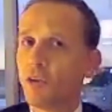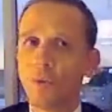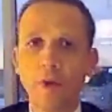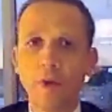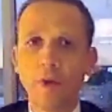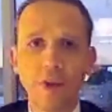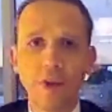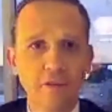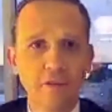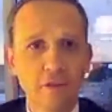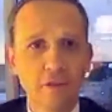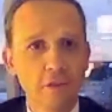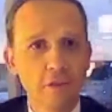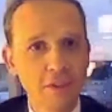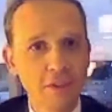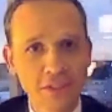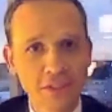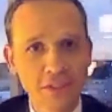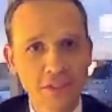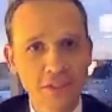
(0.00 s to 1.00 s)
we've
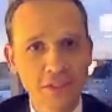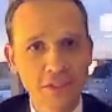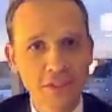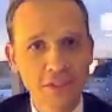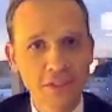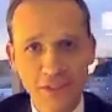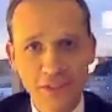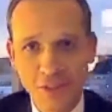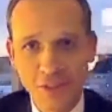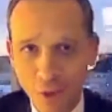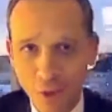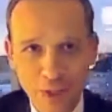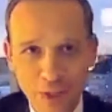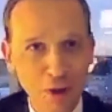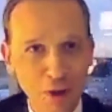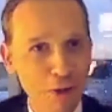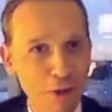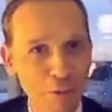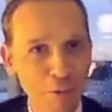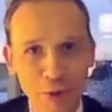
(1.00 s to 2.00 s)
we saw
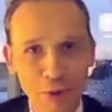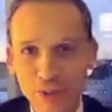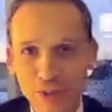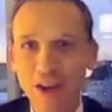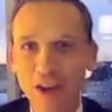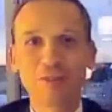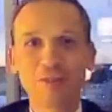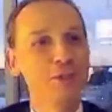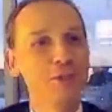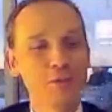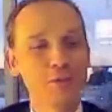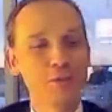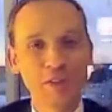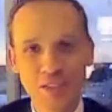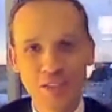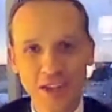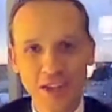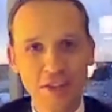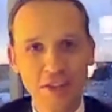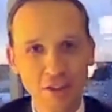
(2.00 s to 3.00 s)
the press conference, we
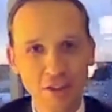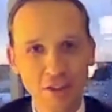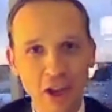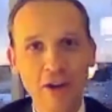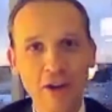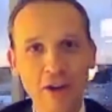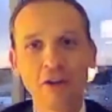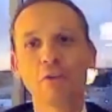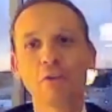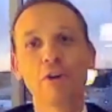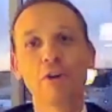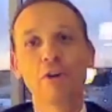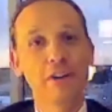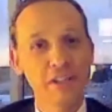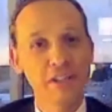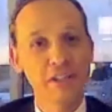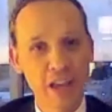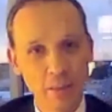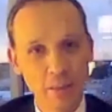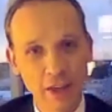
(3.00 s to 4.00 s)
see the letter, we're
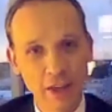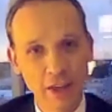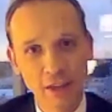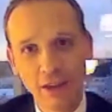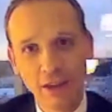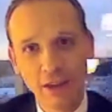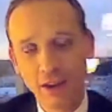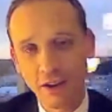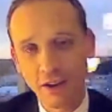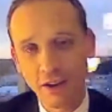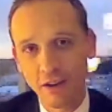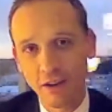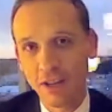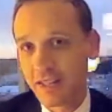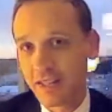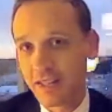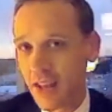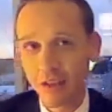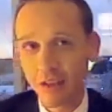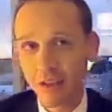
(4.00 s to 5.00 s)
examining uh,
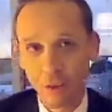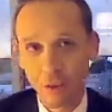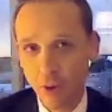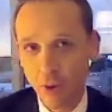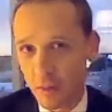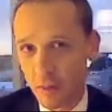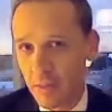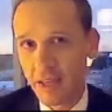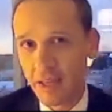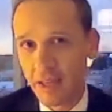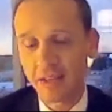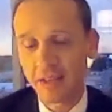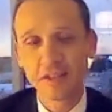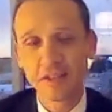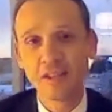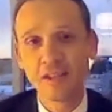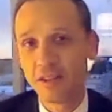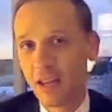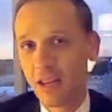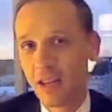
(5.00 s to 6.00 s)
exactly what it
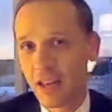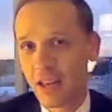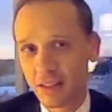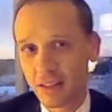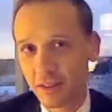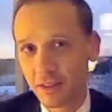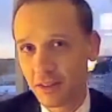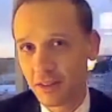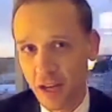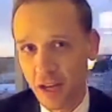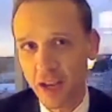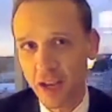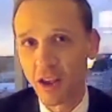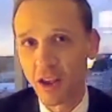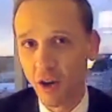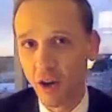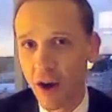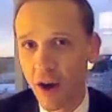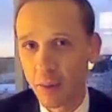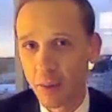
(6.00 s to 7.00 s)
means and, and
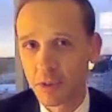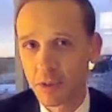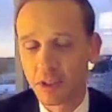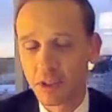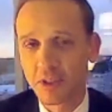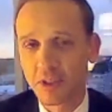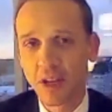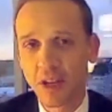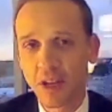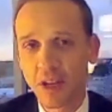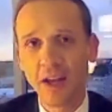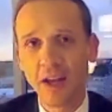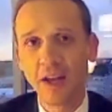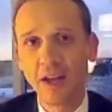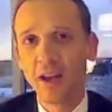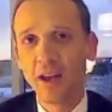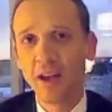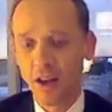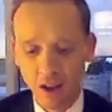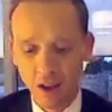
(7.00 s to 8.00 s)
checking our options.
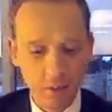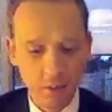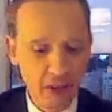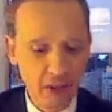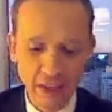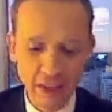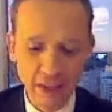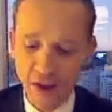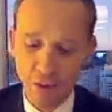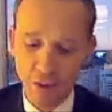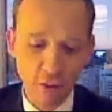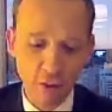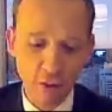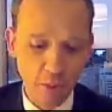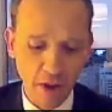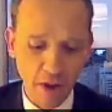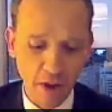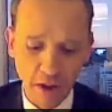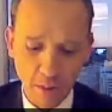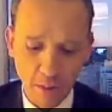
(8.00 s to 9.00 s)
Um, in that
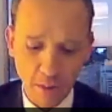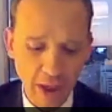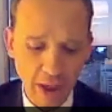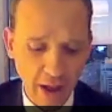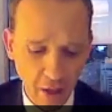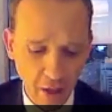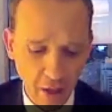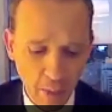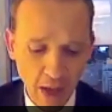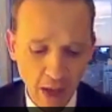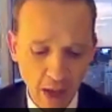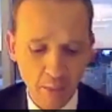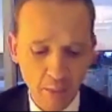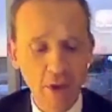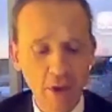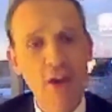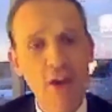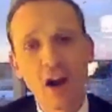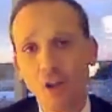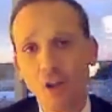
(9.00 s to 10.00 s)
group, uh,
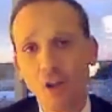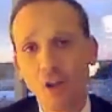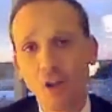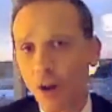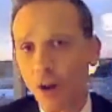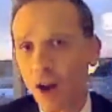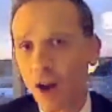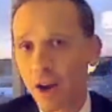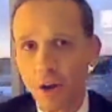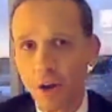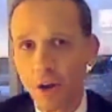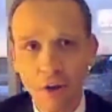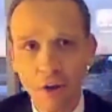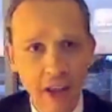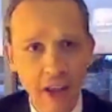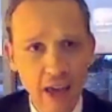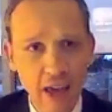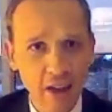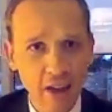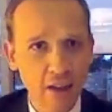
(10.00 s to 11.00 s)
Alabama, Colorado,
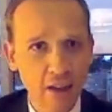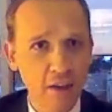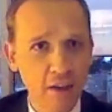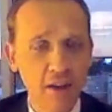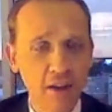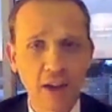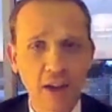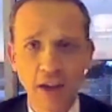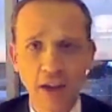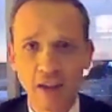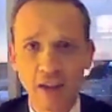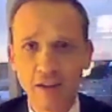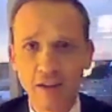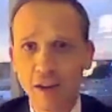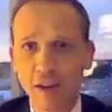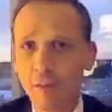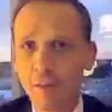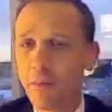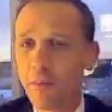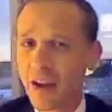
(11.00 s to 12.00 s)
Connecticut, and
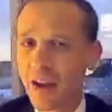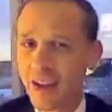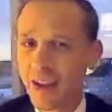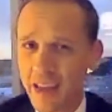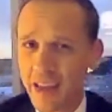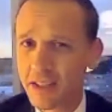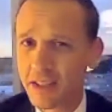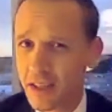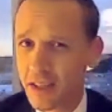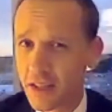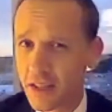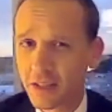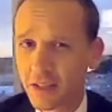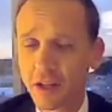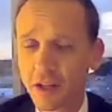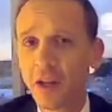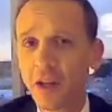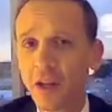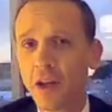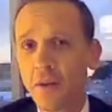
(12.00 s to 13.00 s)
uh, my guess is
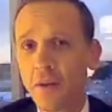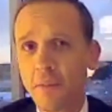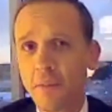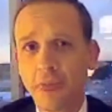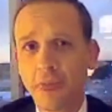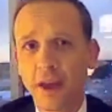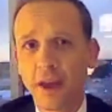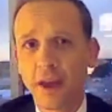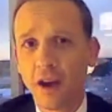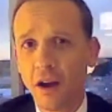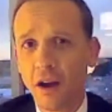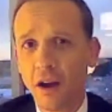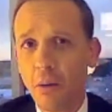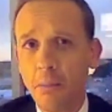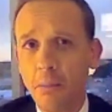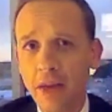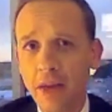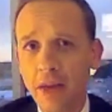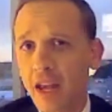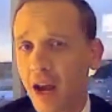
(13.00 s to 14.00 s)
uh,
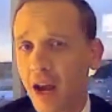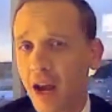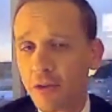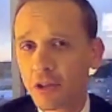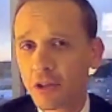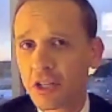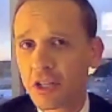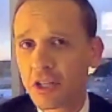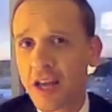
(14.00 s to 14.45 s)
many other